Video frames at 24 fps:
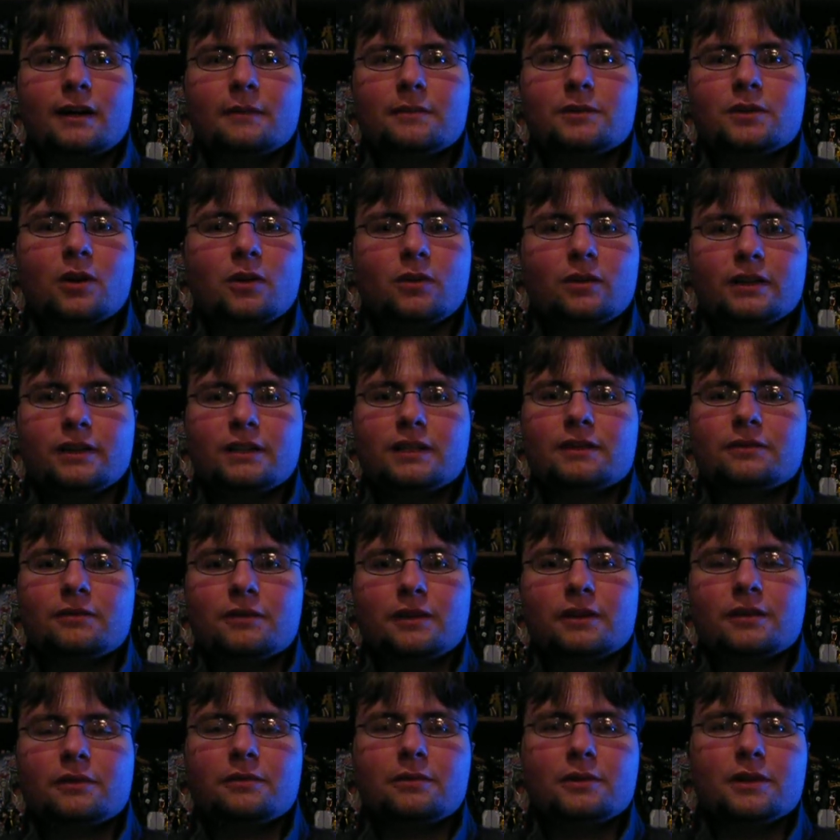Totally
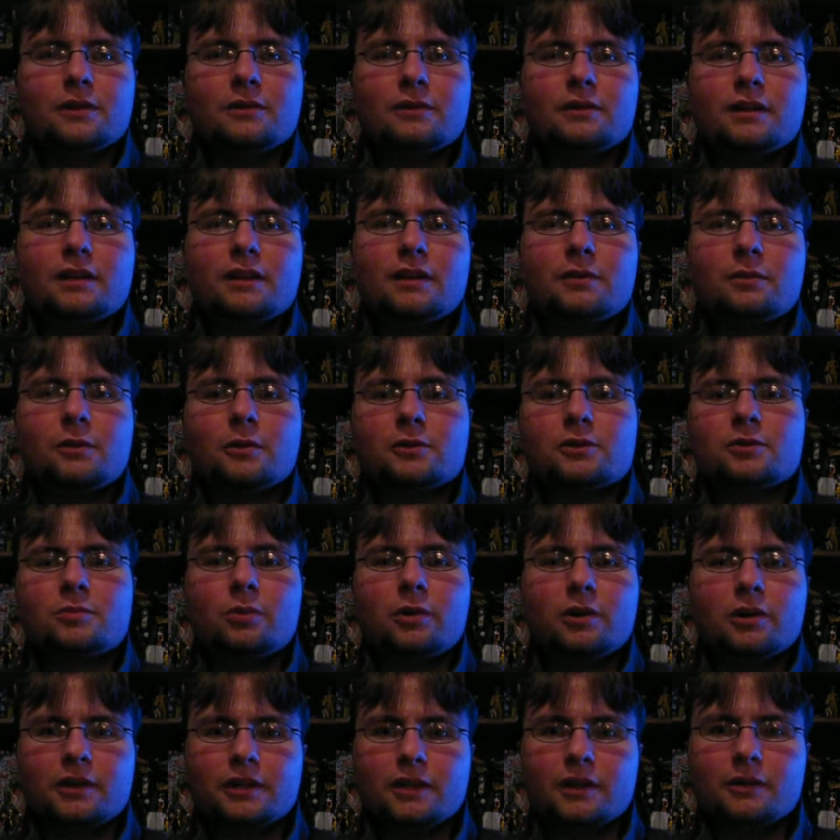different than Ryuki. It won't
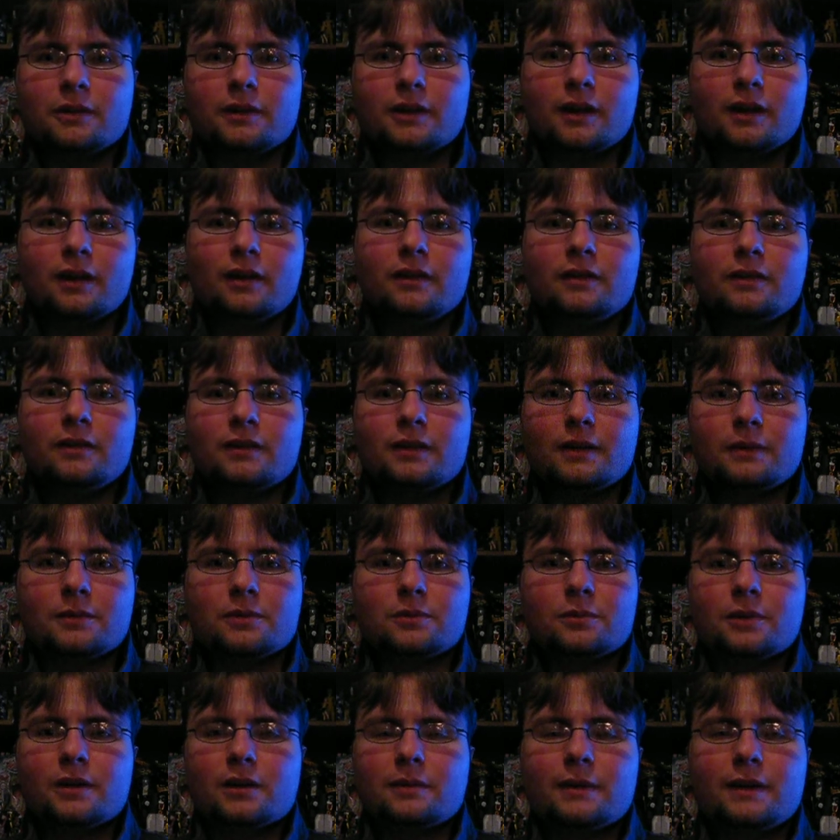spoil you at all. I
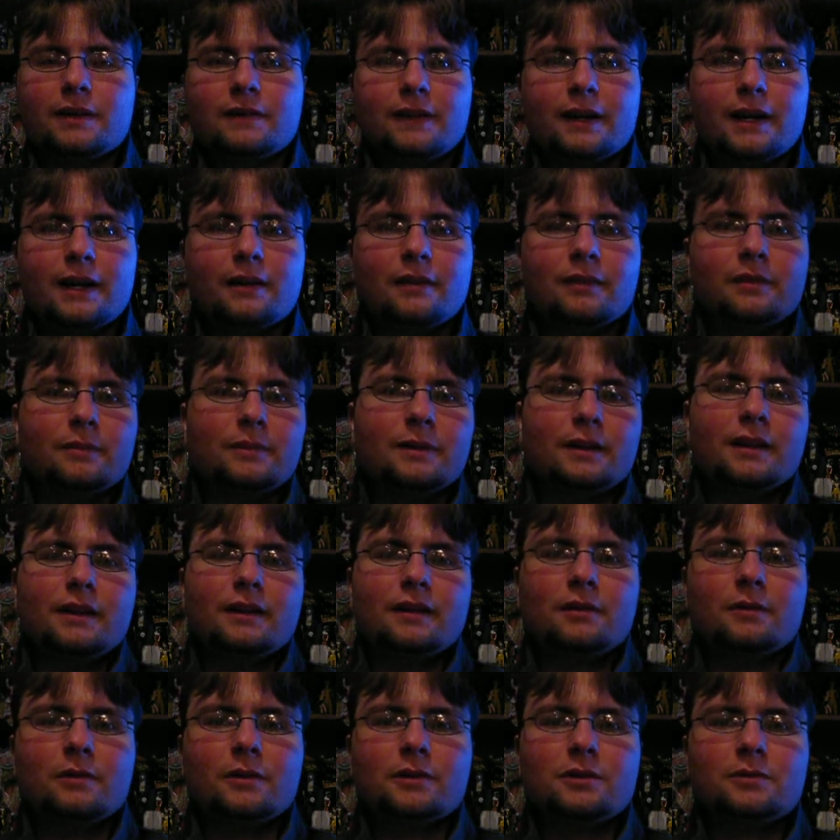was worried about that at the
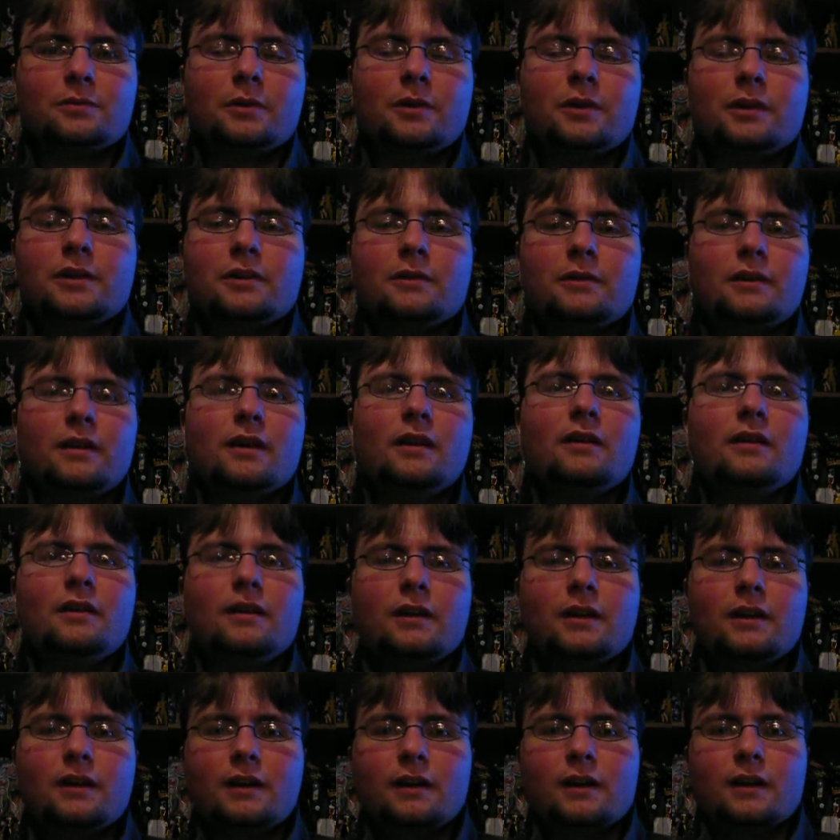beginning. It won't spoil you at all.
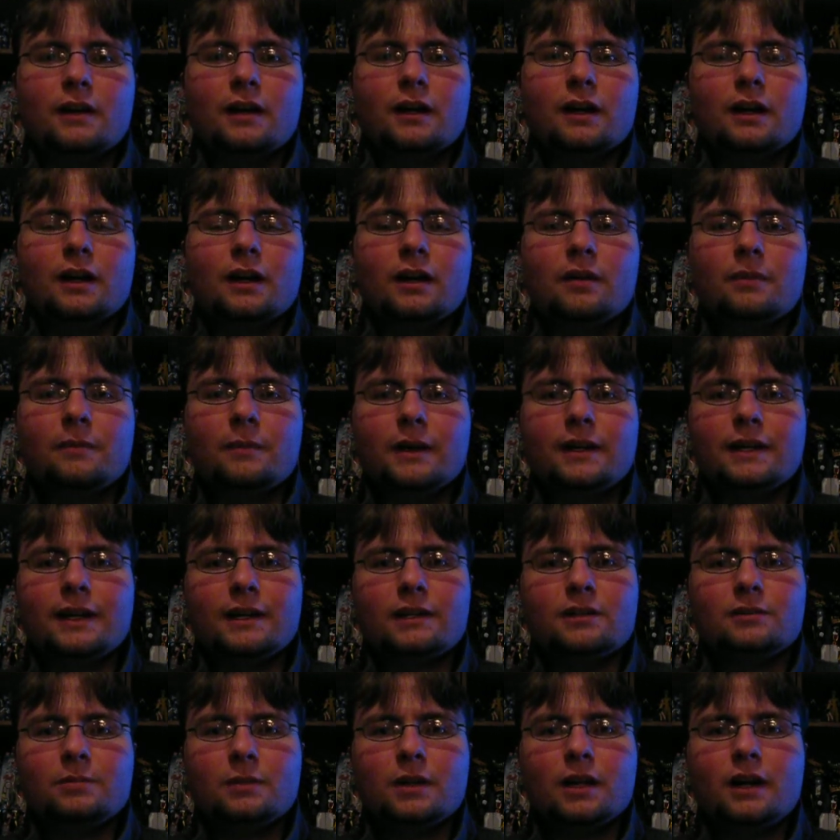My
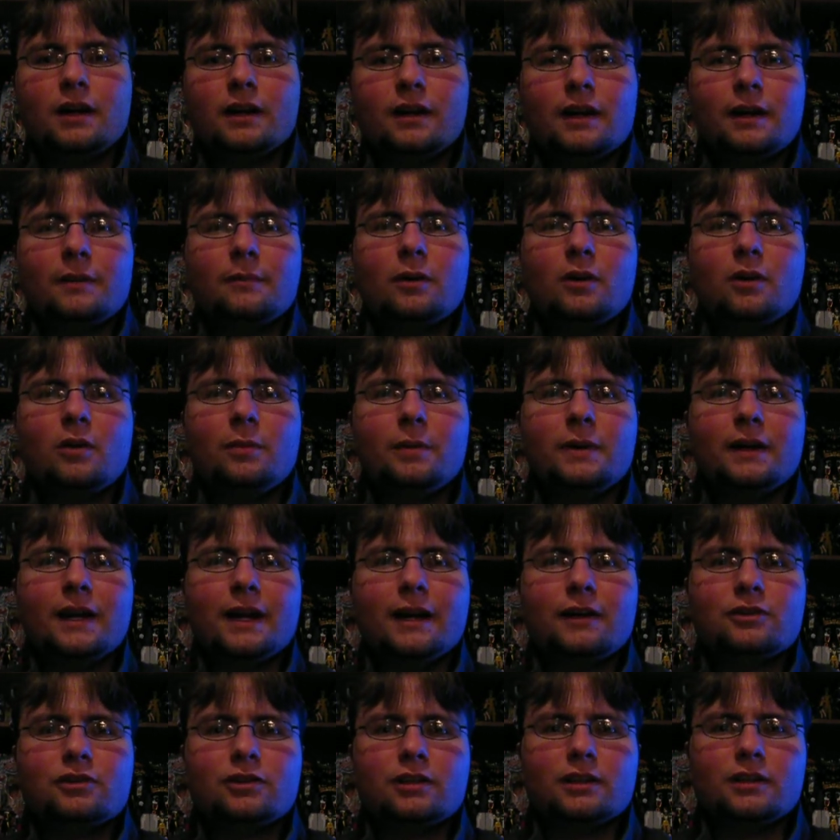next blog, I'm hoping
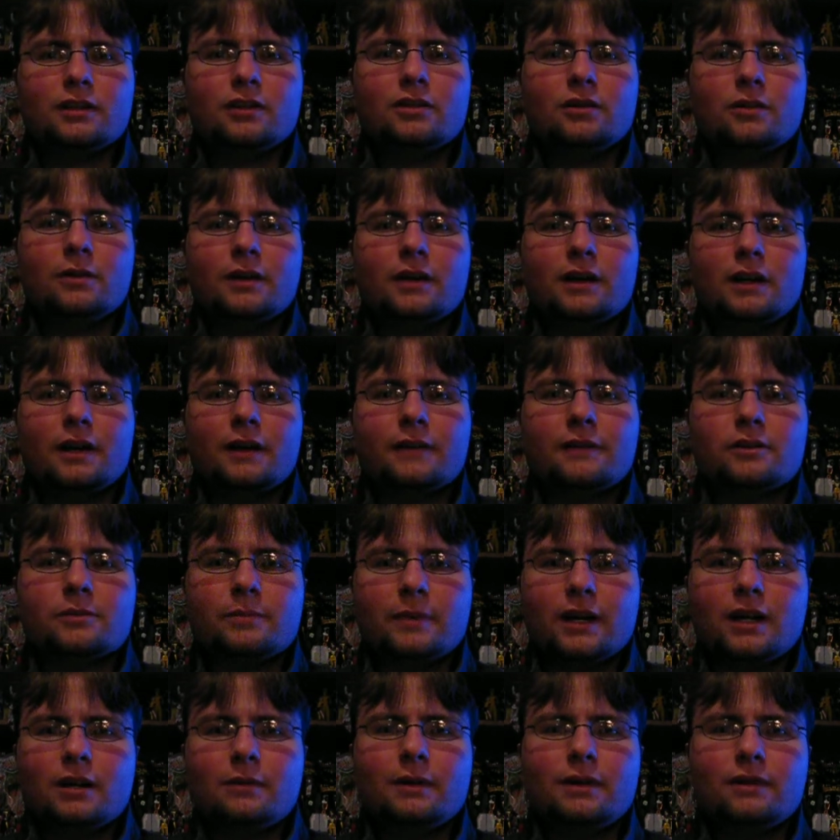actually to do it on the
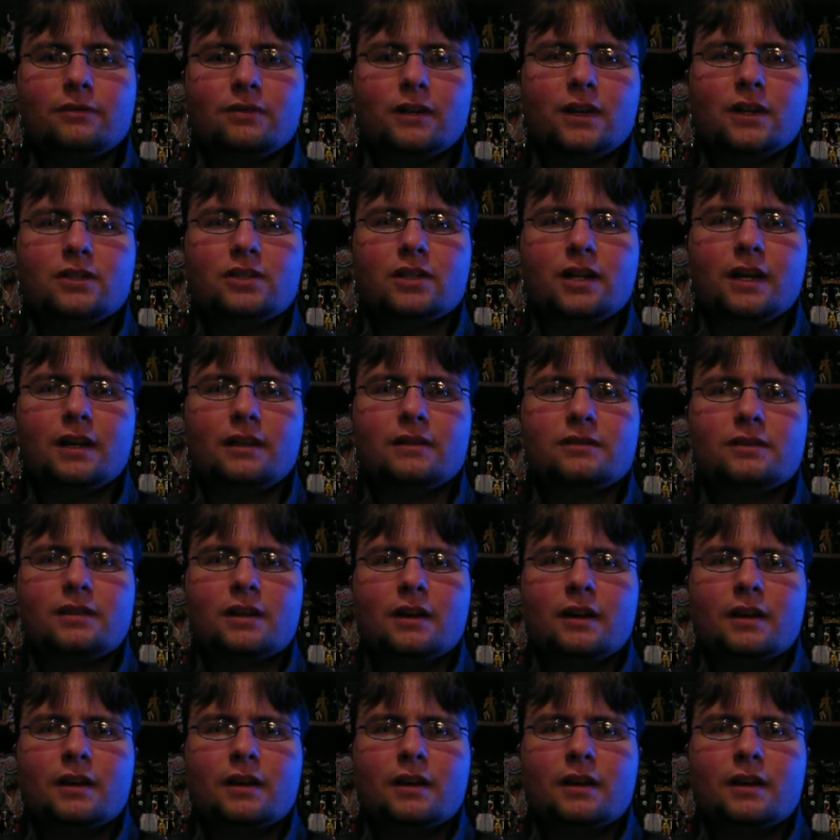Spider-Man franchise.